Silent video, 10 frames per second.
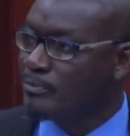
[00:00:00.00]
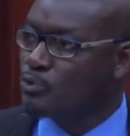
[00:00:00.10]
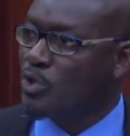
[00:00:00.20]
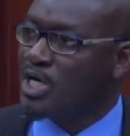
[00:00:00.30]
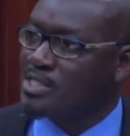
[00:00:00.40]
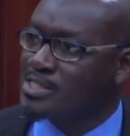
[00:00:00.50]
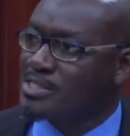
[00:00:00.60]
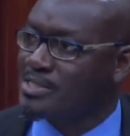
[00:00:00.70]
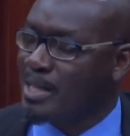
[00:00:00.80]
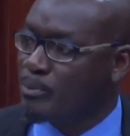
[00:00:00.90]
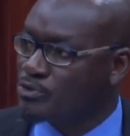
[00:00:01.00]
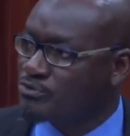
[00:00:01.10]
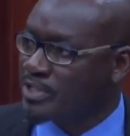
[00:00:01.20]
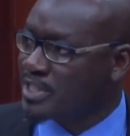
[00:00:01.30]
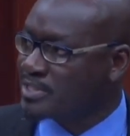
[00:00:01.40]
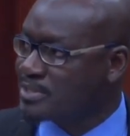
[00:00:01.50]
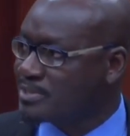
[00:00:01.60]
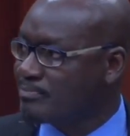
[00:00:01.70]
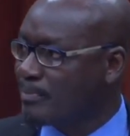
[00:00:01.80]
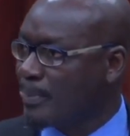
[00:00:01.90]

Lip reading: to curse demonstrators.